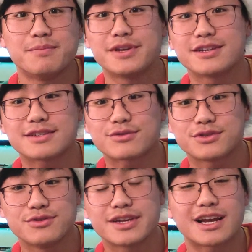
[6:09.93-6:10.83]
Because I was
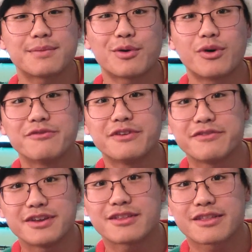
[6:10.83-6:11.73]
shooting at about
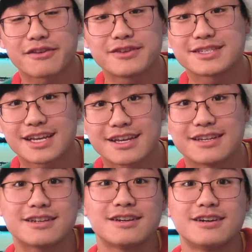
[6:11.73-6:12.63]
1/50th of a
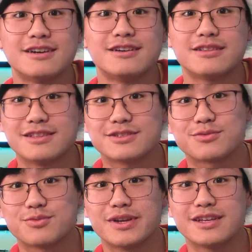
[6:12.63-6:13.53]
second, the
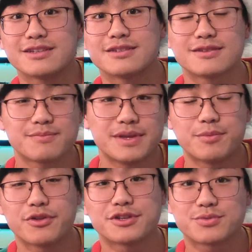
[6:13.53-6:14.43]
swings,
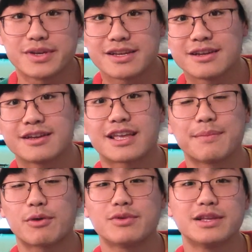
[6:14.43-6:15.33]
people on the swing,
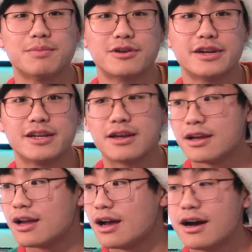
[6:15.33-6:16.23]
came out really blurry.
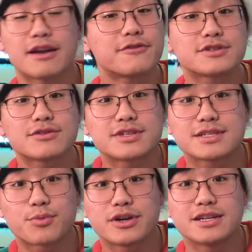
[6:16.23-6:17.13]
At first I was
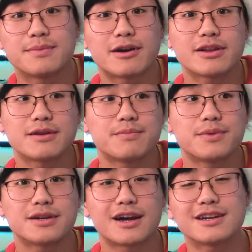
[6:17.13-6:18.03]
disappointed about it,
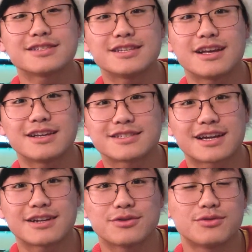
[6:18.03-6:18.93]
but honestly, it's
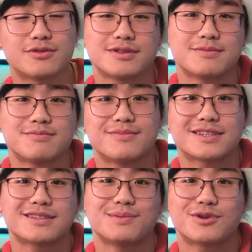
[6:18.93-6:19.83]
kind of cool. It
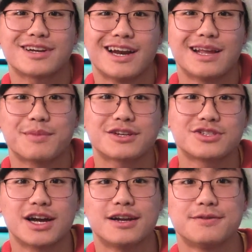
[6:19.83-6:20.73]
makes it a more dynamic
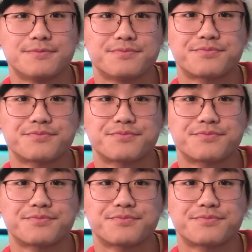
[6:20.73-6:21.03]
shot.